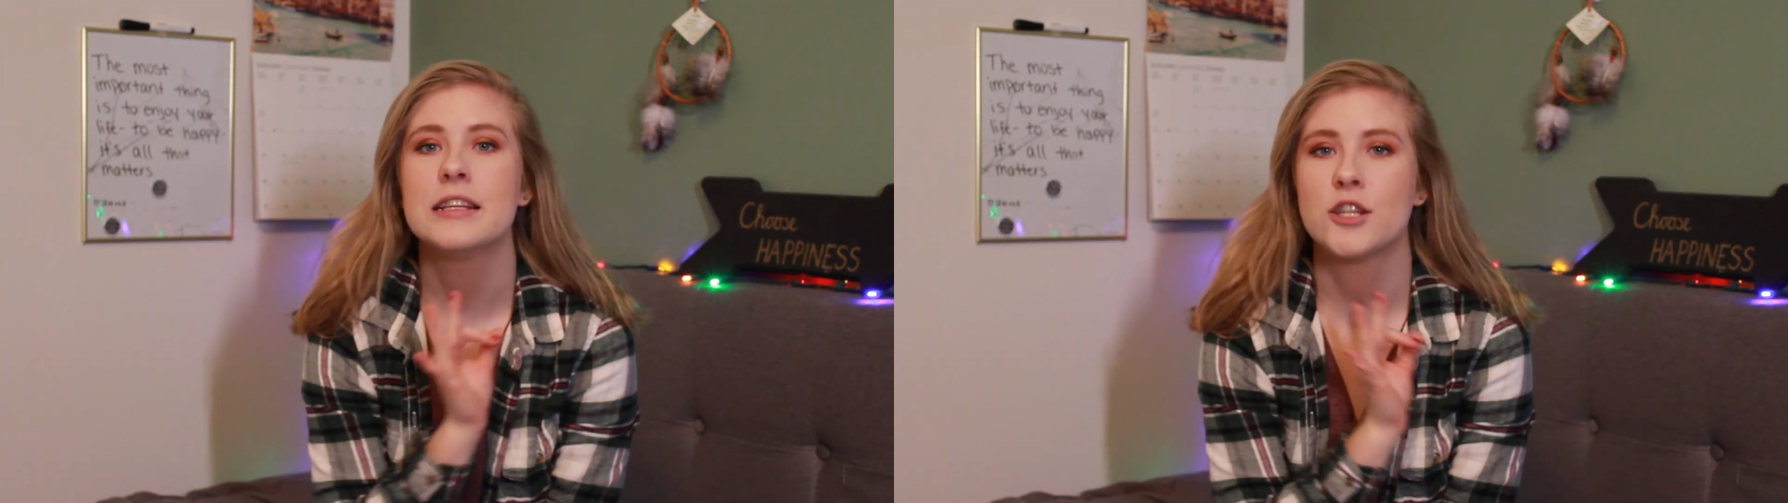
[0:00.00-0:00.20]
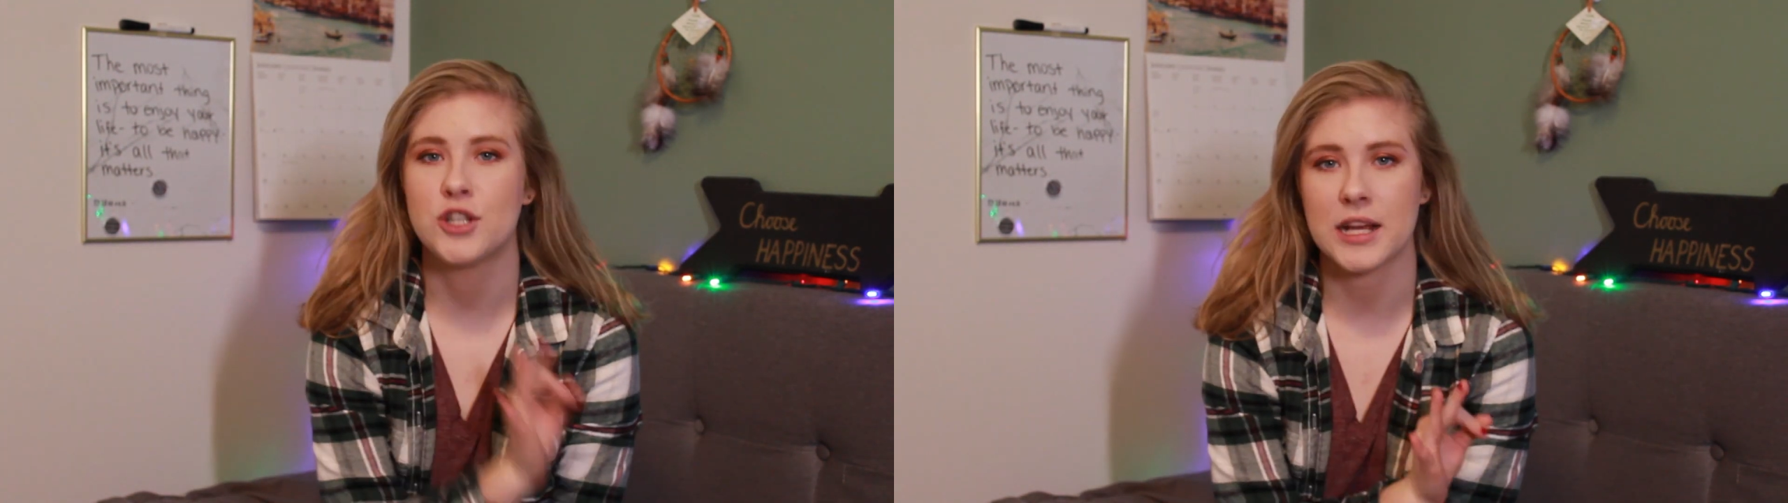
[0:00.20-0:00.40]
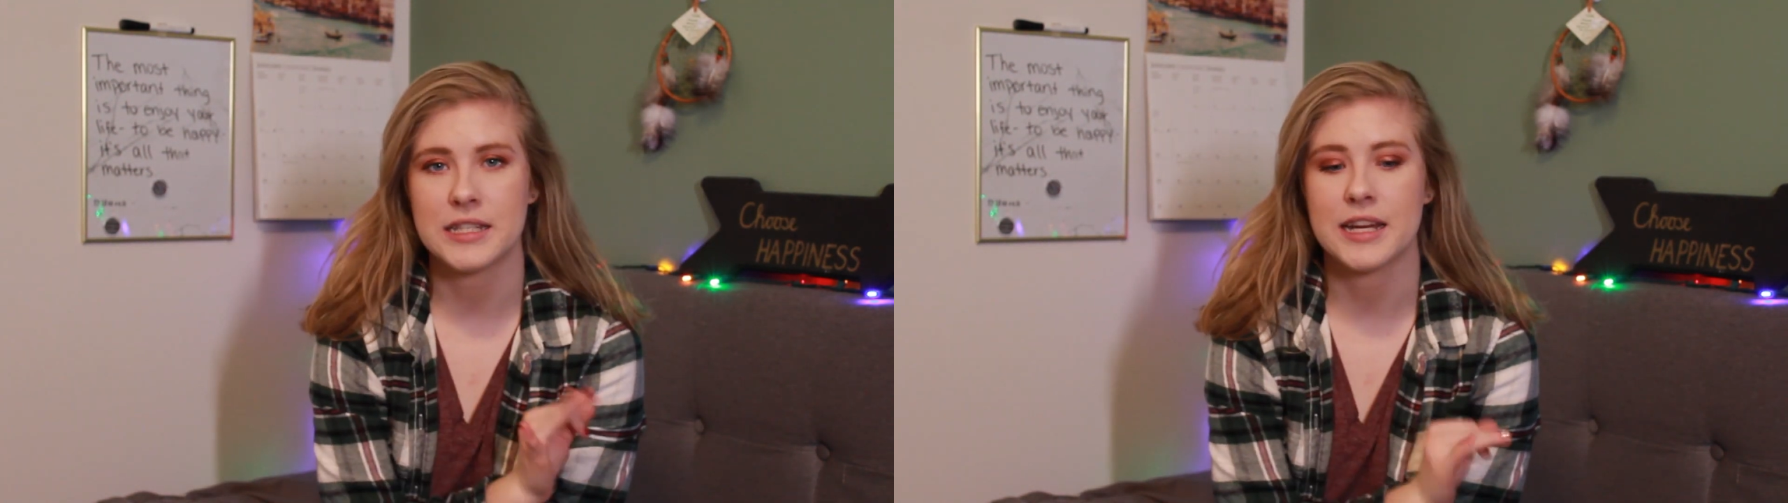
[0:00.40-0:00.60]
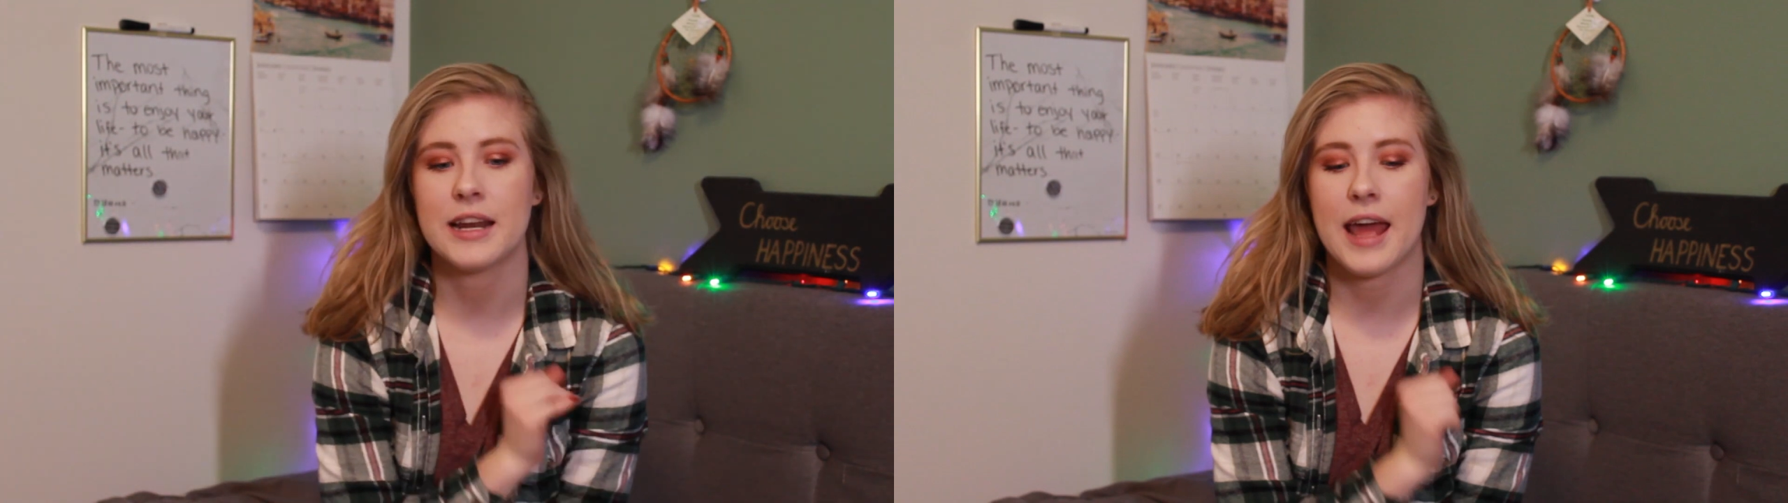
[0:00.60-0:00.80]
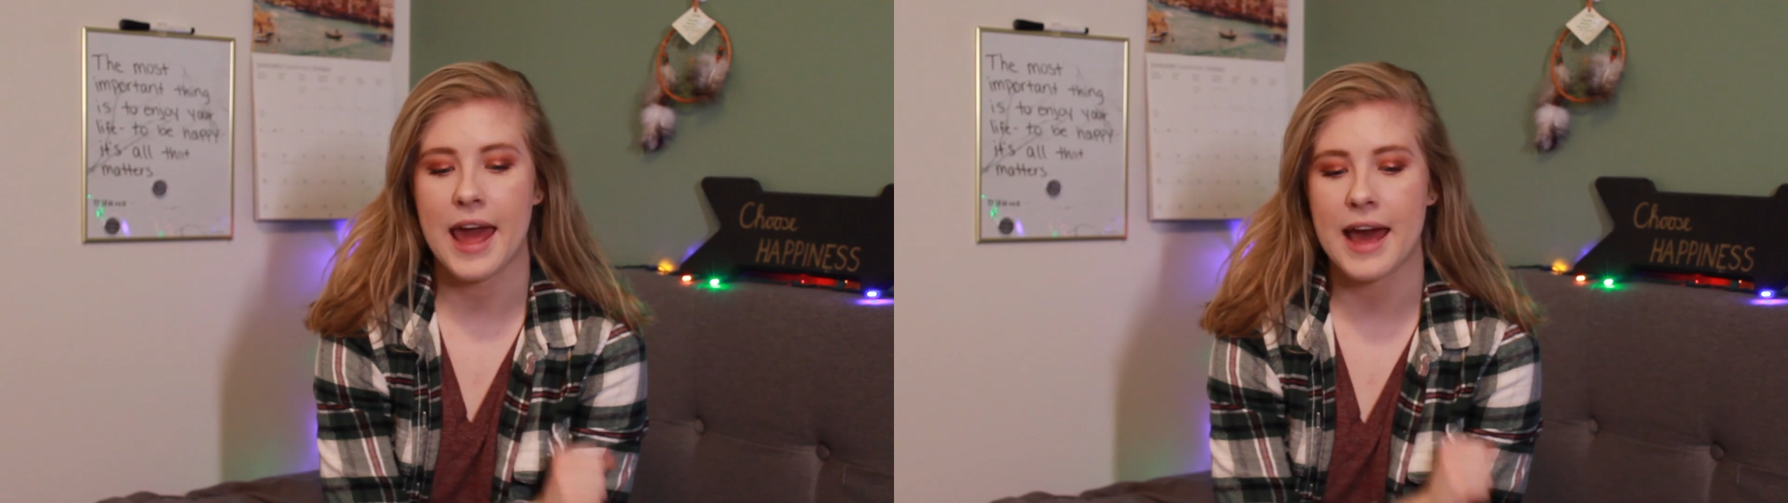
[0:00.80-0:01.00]
suggest
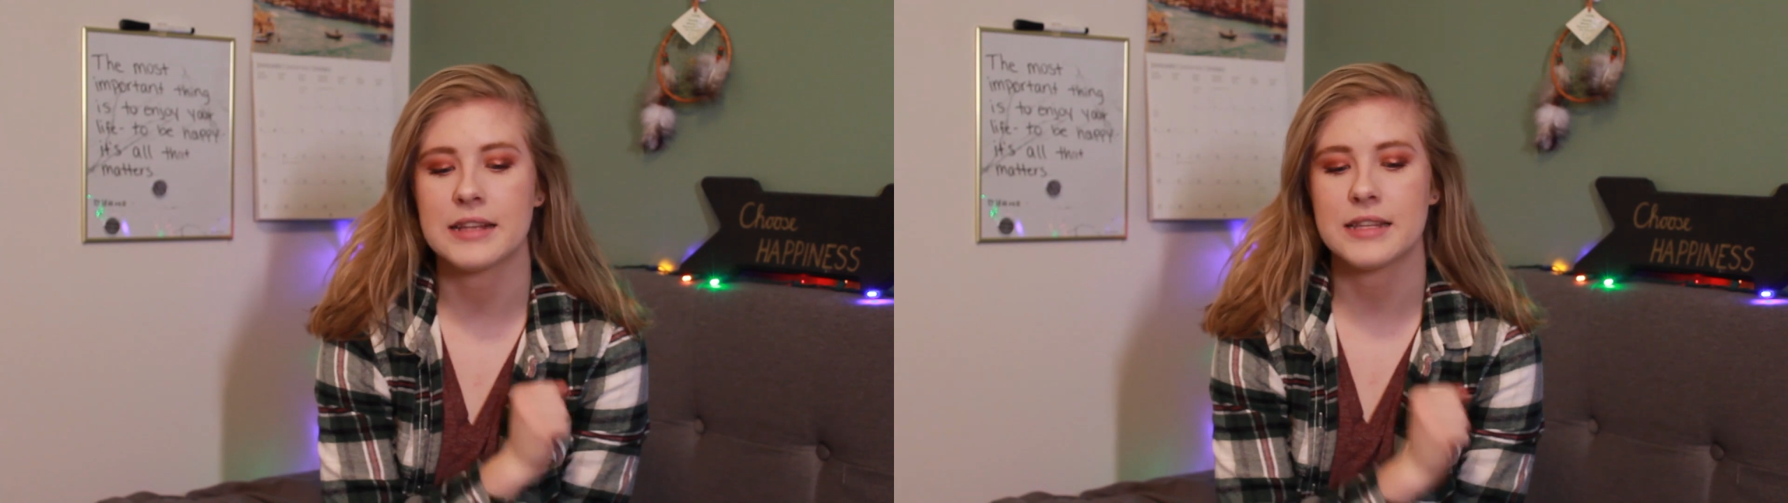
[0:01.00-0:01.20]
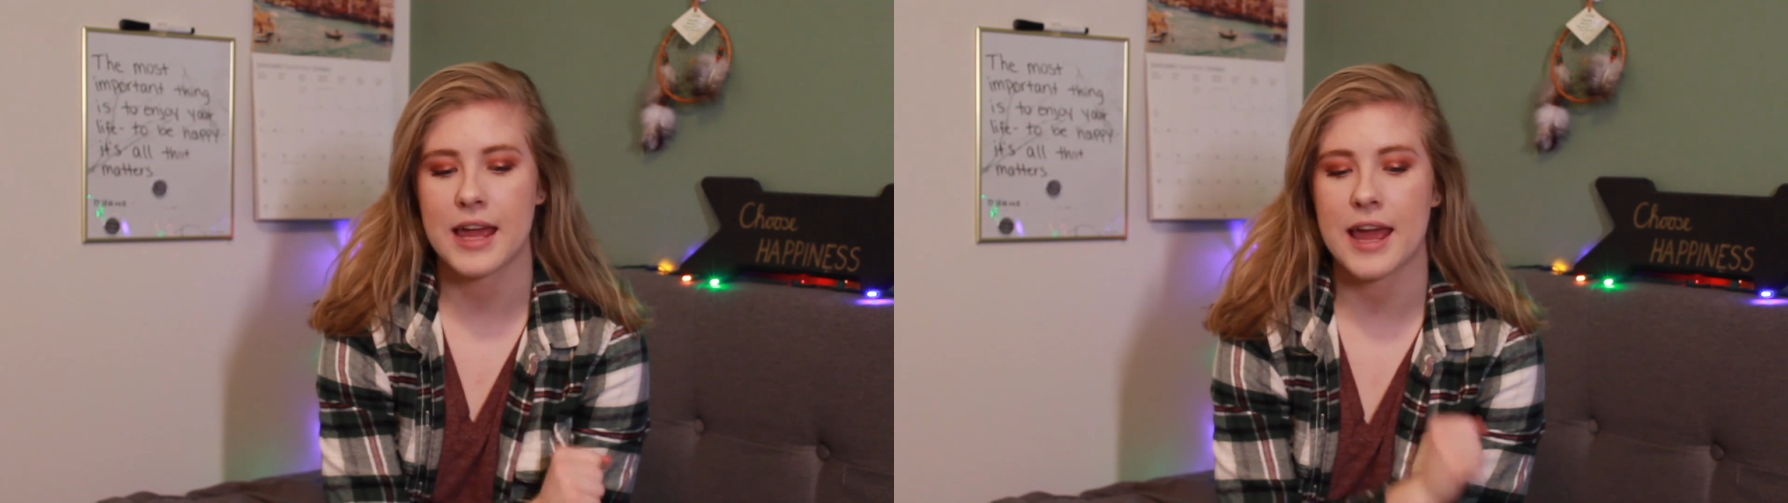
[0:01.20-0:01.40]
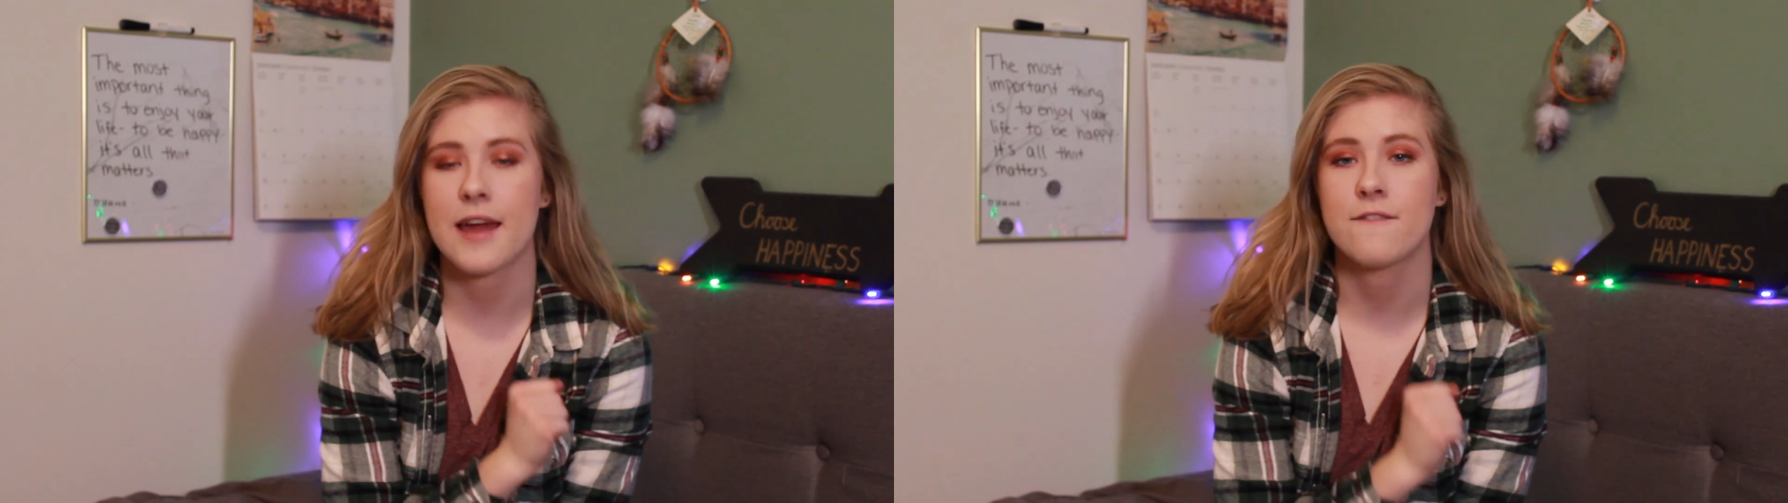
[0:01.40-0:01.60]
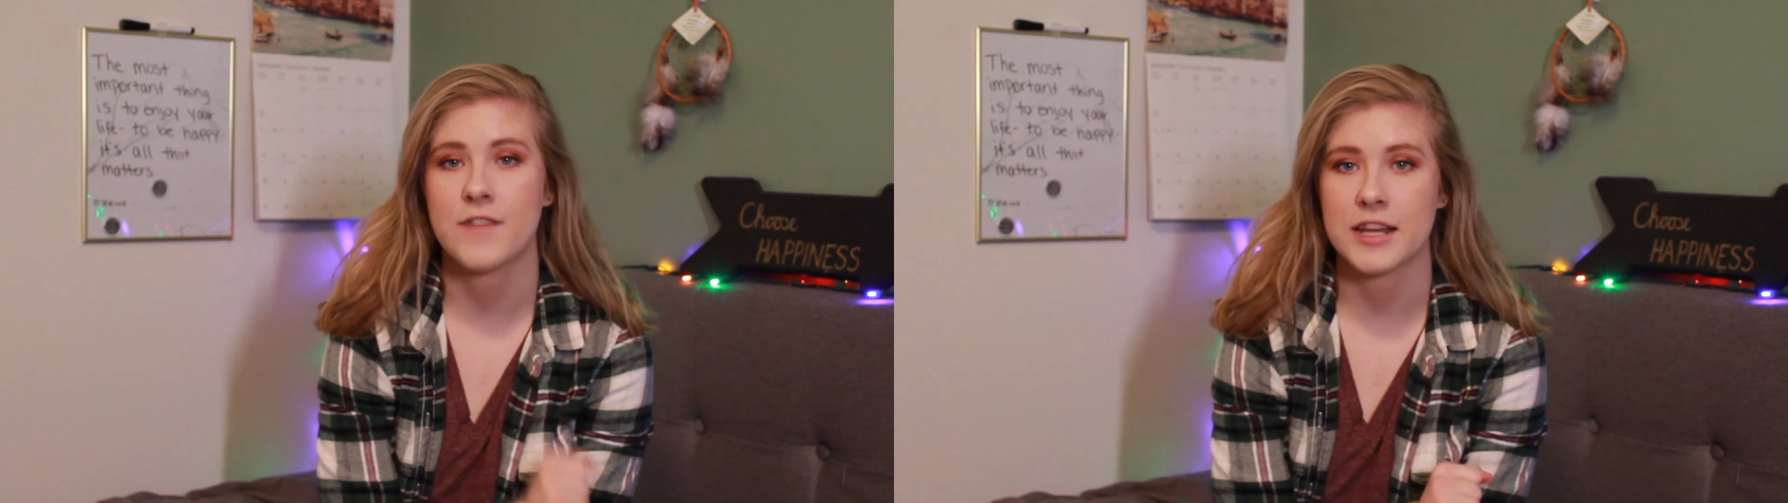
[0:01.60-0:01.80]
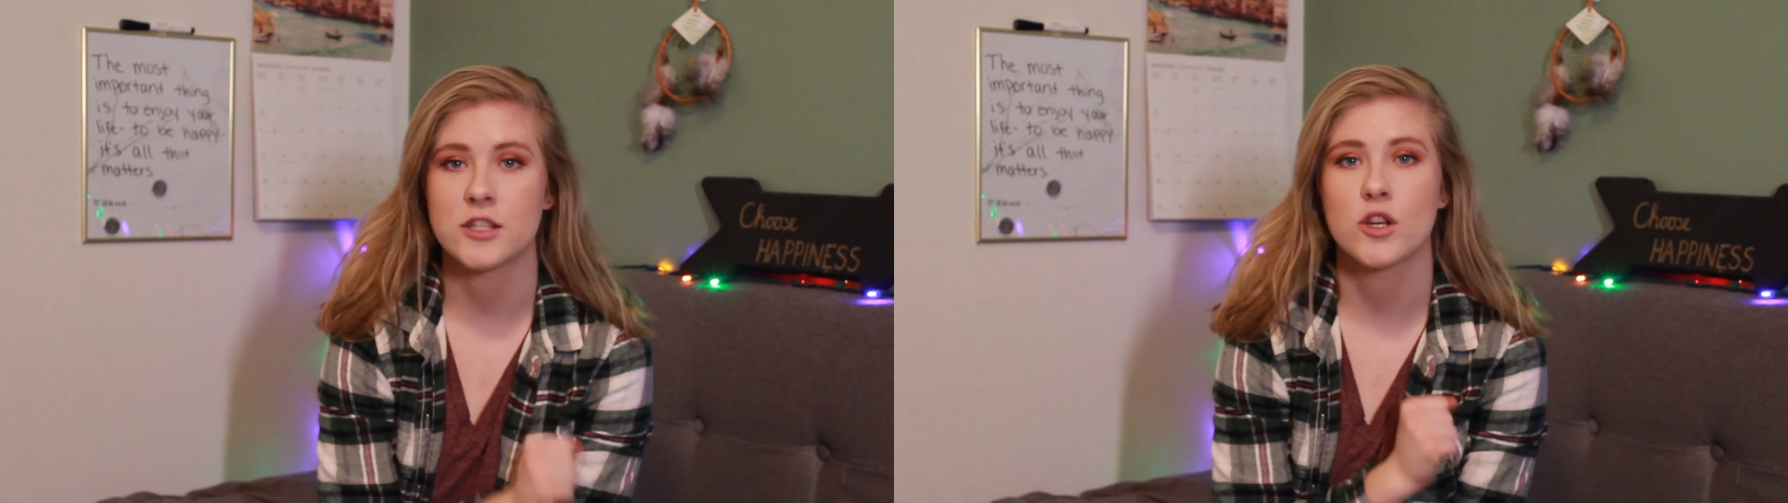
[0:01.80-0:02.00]
it as a
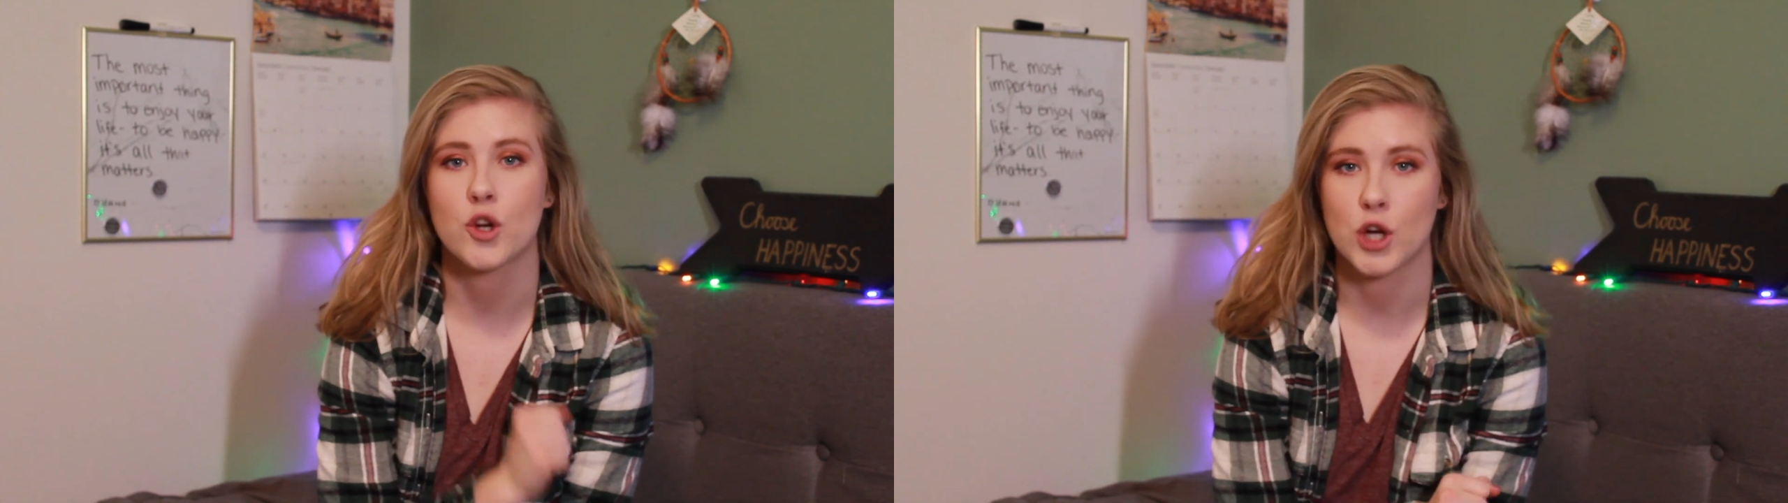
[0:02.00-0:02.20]
face